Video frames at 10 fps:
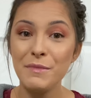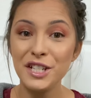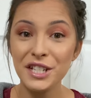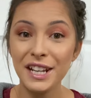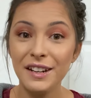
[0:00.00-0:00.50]

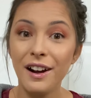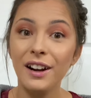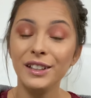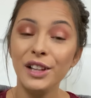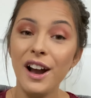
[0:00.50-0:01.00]
Michigan
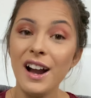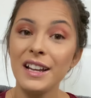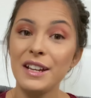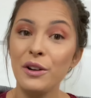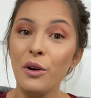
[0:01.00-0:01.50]
are long
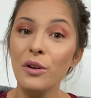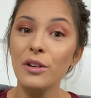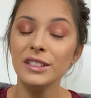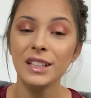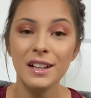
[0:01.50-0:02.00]
and cold.